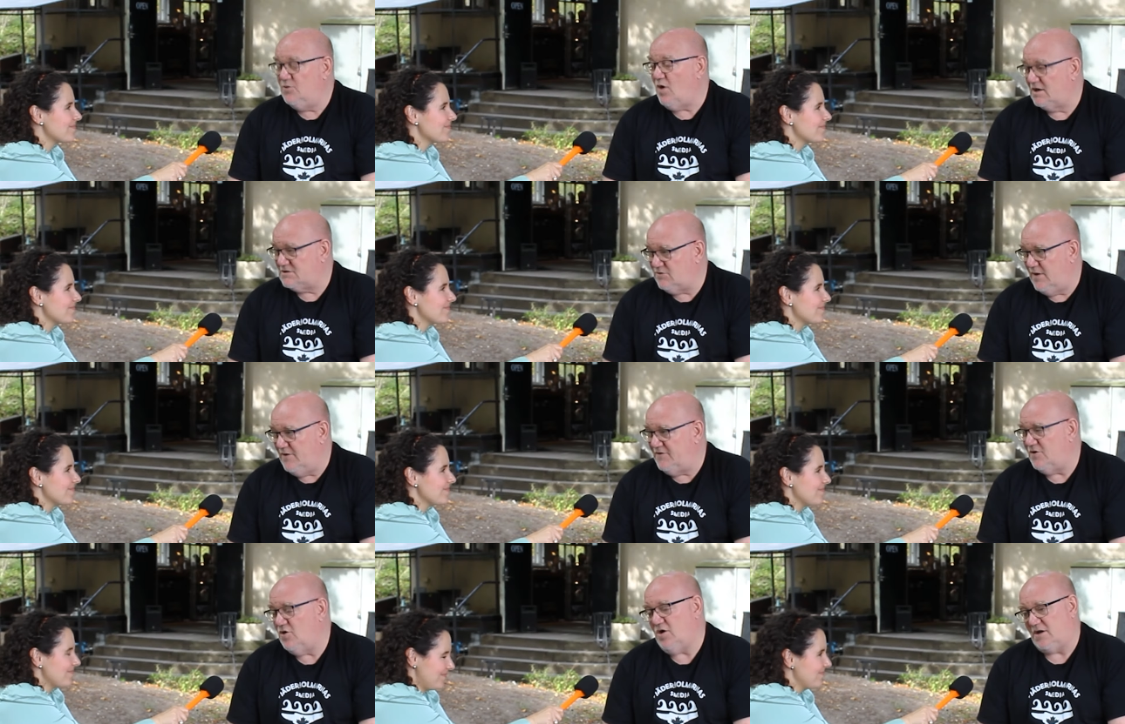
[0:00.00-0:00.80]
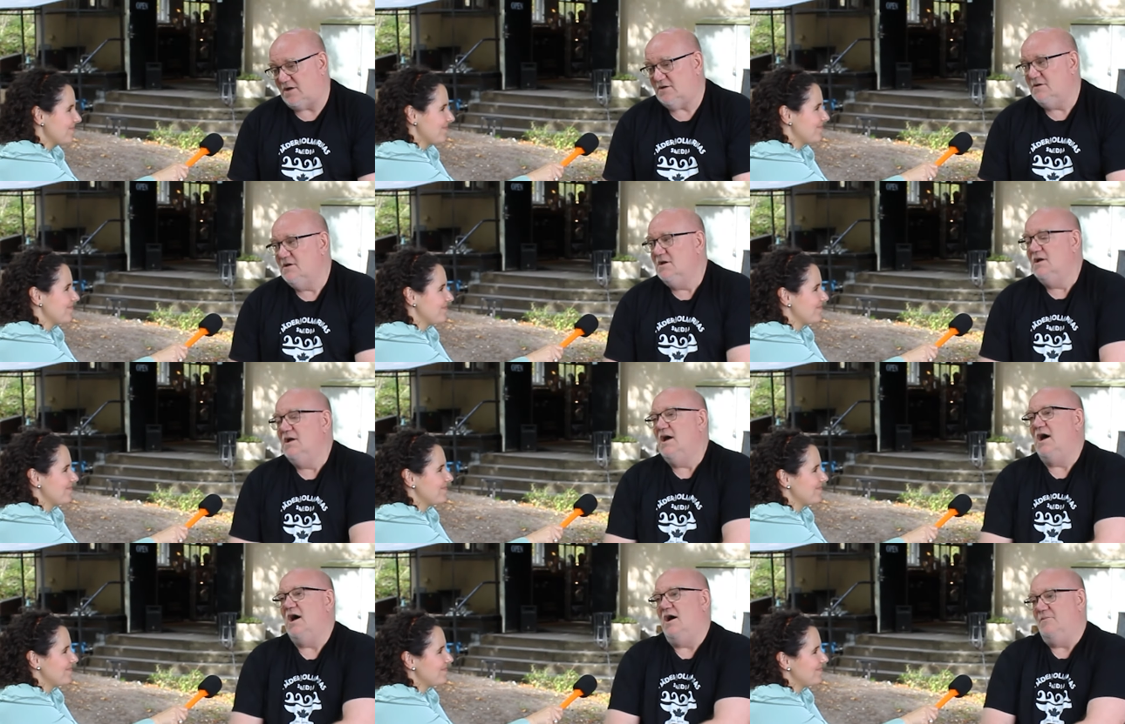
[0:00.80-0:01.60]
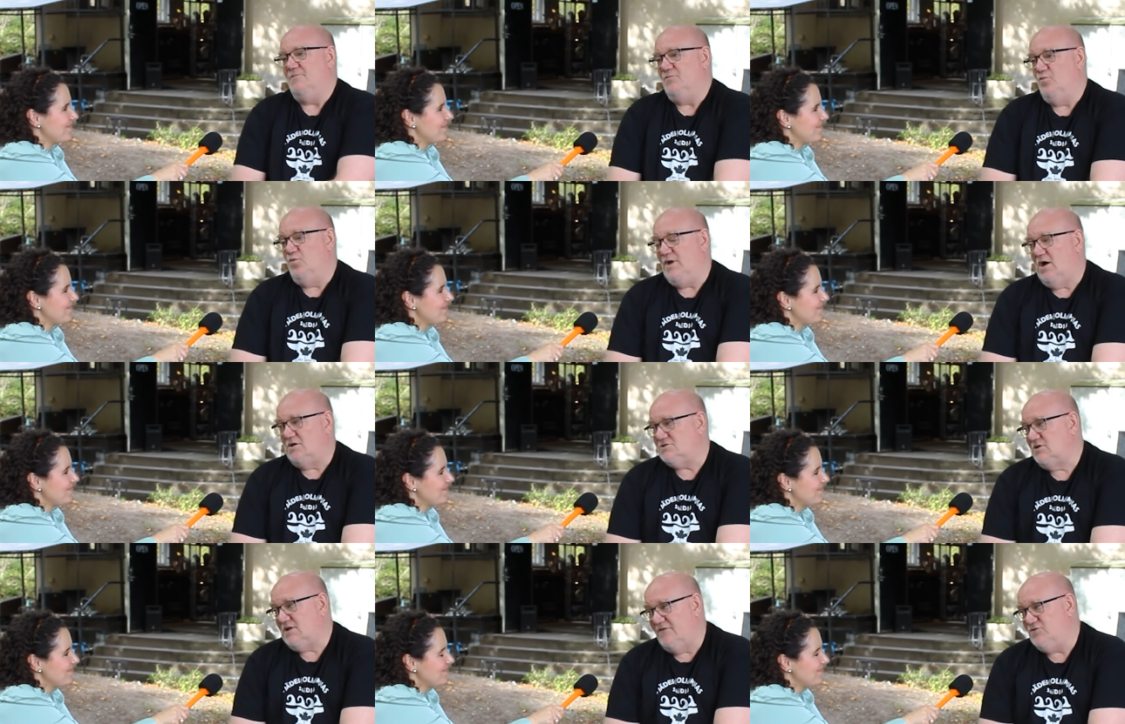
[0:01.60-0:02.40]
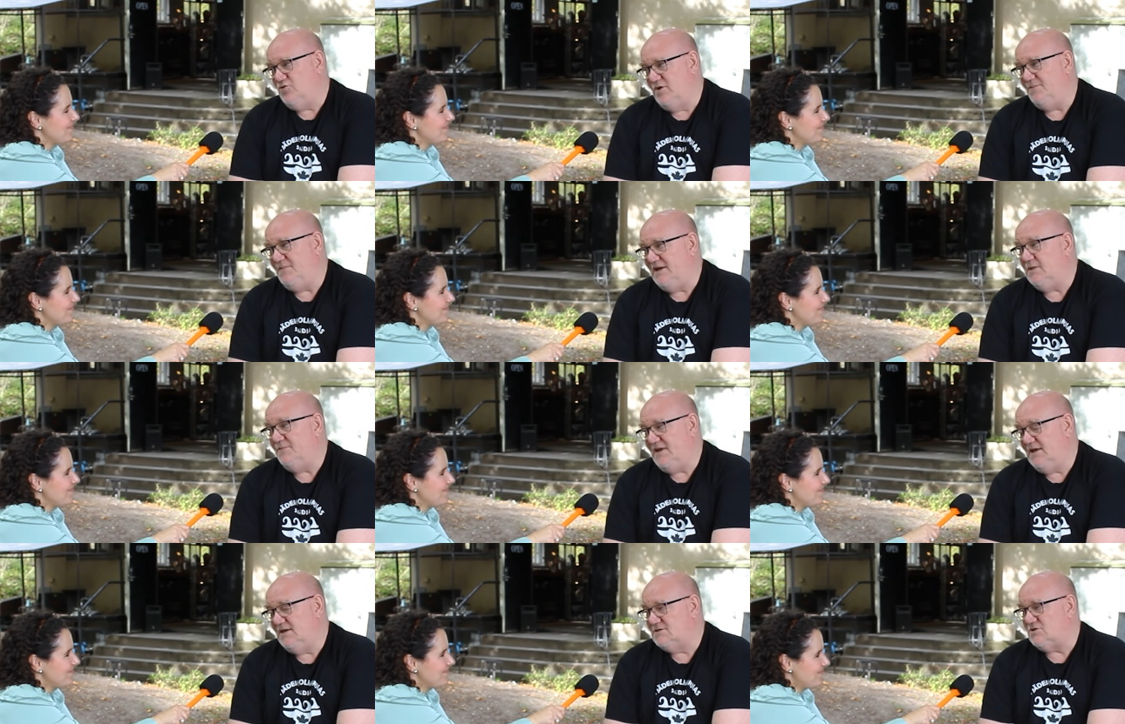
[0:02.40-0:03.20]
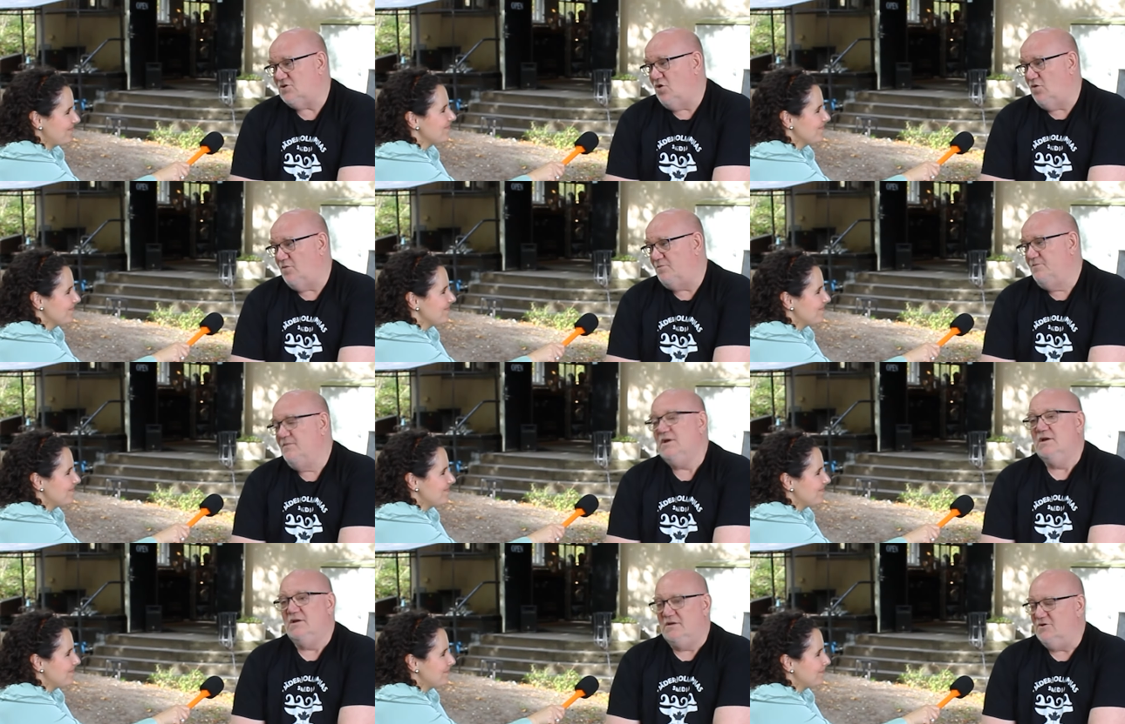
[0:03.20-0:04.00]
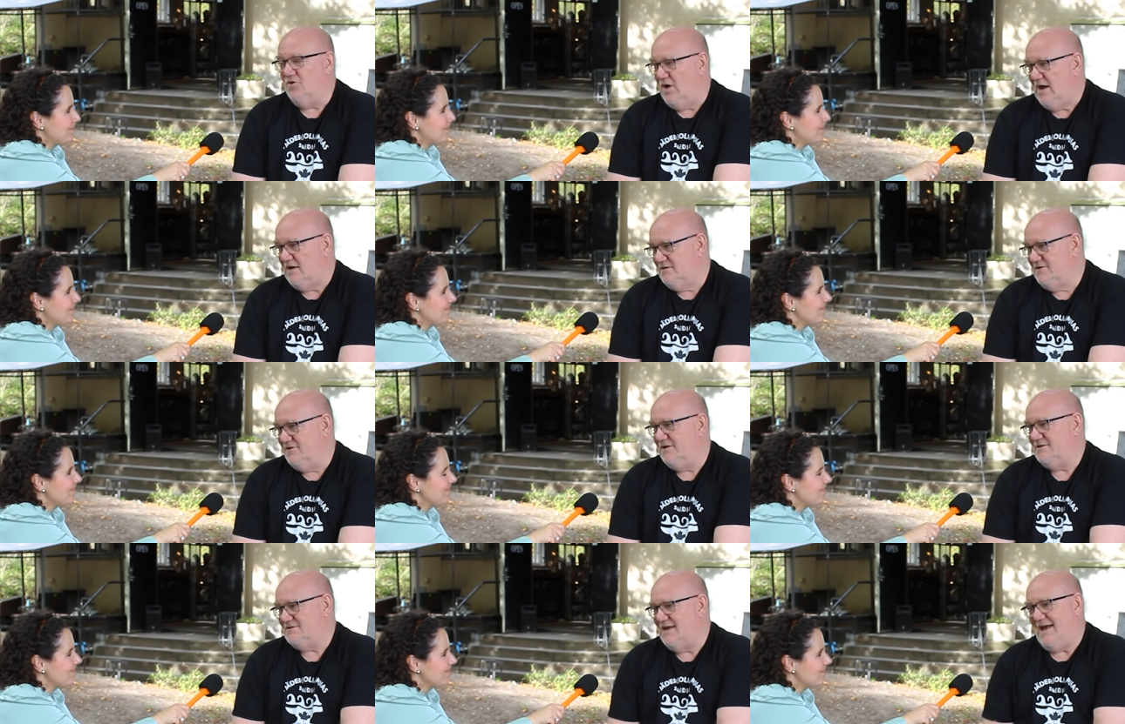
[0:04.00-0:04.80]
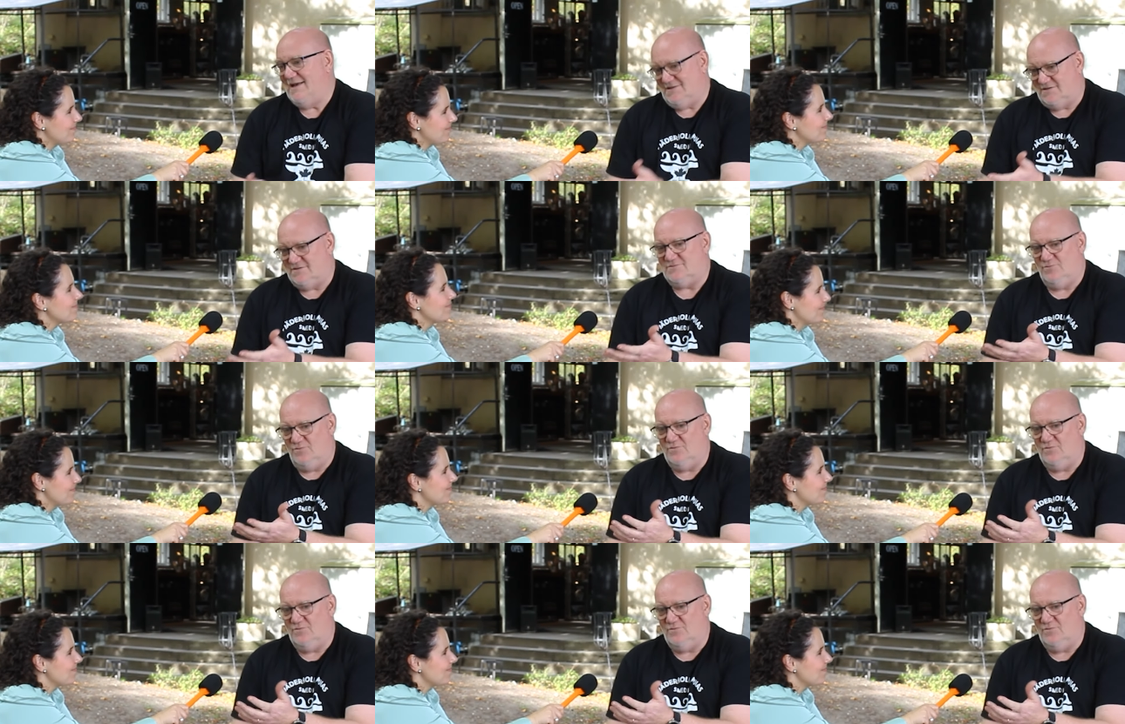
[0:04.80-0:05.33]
Speaker 1: walks away with a hook. Um, we also love doing B two B, so, you know, how, you know, as